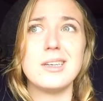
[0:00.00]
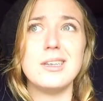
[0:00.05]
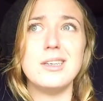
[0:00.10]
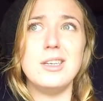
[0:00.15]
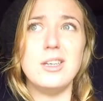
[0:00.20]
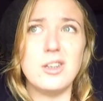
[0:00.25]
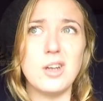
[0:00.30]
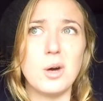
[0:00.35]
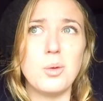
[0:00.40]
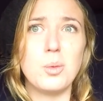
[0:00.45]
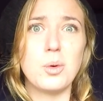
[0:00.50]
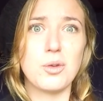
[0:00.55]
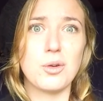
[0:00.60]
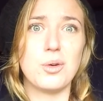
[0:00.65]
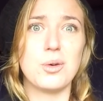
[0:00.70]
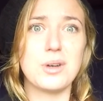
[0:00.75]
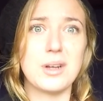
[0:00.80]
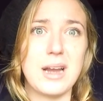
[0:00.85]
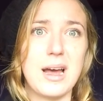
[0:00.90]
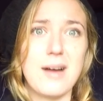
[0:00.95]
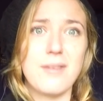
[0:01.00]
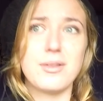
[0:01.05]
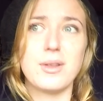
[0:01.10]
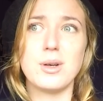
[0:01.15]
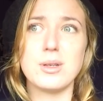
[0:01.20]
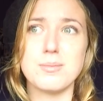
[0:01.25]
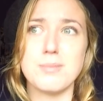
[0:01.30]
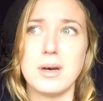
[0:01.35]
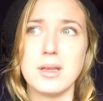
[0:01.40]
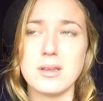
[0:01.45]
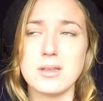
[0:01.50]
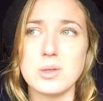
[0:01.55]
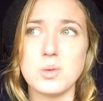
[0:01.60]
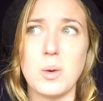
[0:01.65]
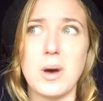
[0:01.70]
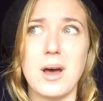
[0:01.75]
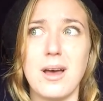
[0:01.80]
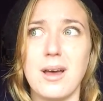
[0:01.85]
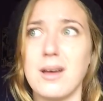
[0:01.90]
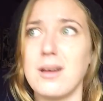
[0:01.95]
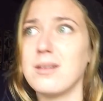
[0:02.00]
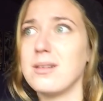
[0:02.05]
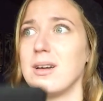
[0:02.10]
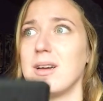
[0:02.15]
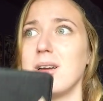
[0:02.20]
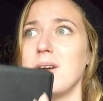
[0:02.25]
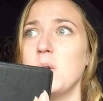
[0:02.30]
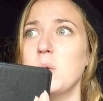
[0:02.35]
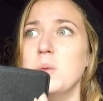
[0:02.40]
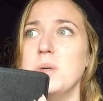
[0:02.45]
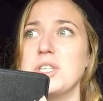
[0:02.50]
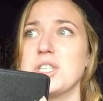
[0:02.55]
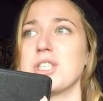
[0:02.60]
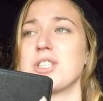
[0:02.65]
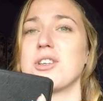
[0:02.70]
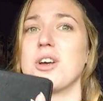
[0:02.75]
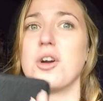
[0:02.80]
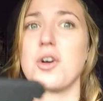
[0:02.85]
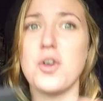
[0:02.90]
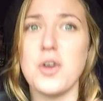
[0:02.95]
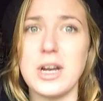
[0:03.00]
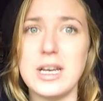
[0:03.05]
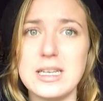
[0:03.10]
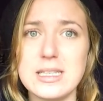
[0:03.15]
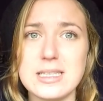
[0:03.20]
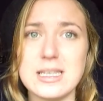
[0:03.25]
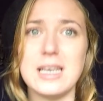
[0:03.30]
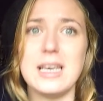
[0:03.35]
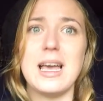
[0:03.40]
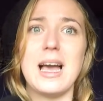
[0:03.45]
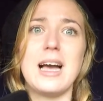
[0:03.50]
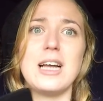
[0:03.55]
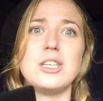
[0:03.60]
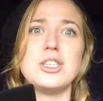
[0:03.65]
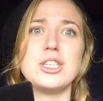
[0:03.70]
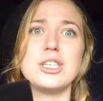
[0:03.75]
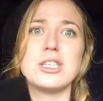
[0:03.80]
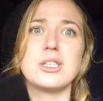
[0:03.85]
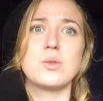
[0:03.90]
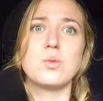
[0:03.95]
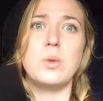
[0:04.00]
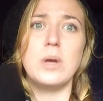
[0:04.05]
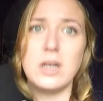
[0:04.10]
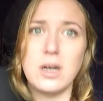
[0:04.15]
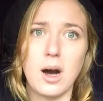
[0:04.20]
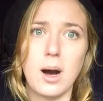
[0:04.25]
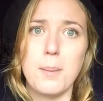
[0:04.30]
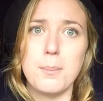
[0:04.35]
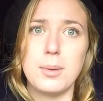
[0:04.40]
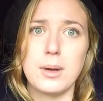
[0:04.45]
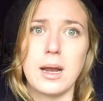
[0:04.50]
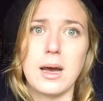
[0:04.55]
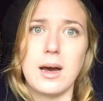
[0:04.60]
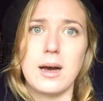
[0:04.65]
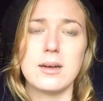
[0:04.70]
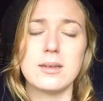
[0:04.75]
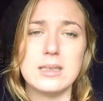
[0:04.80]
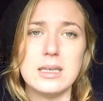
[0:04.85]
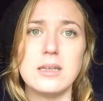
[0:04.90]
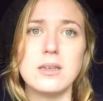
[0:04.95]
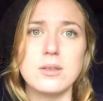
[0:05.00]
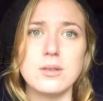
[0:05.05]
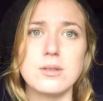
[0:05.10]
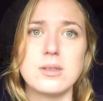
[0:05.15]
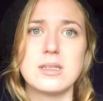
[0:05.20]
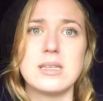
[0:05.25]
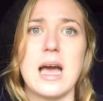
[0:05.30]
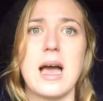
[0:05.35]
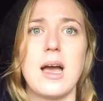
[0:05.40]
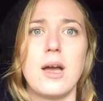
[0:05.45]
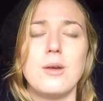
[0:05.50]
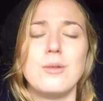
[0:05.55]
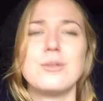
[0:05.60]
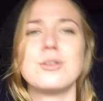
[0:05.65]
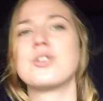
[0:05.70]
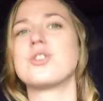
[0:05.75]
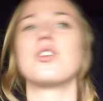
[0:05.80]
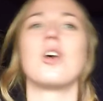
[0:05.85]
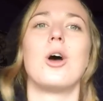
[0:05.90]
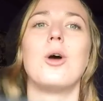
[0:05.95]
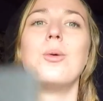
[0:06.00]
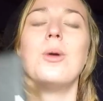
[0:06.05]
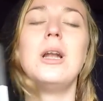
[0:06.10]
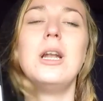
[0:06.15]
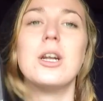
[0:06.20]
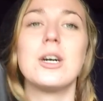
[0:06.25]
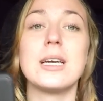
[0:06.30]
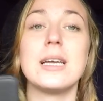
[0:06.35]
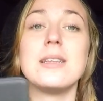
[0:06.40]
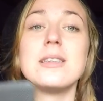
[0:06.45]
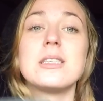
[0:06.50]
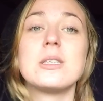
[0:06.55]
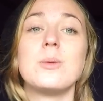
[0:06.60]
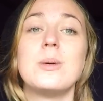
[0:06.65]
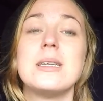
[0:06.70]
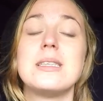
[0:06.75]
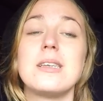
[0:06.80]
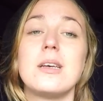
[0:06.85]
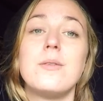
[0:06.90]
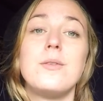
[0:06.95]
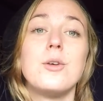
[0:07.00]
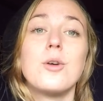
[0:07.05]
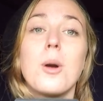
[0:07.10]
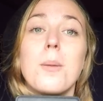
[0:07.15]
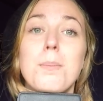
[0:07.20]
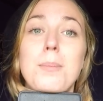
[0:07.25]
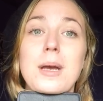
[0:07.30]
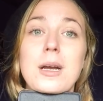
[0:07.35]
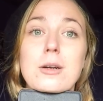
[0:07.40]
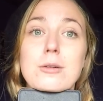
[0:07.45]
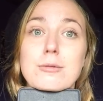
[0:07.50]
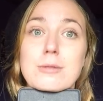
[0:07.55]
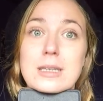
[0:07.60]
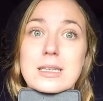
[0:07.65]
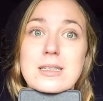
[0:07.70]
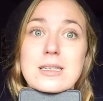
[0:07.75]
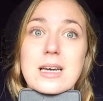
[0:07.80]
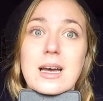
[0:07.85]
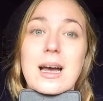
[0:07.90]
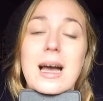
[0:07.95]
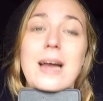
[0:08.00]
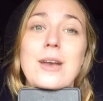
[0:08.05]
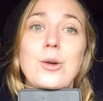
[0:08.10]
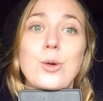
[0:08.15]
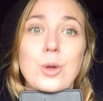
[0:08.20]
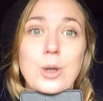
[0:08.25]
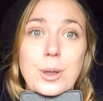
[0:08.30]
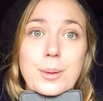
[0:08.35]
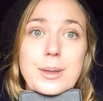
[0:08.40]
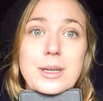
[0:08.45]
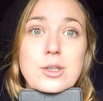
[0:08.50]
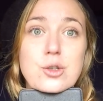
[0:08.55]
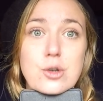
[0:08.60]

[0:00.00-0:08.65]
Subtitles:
you know, we're all gonna have those months where we just go crazy and just we can't put our Kindles down. So look into it if you're a big reader and you're going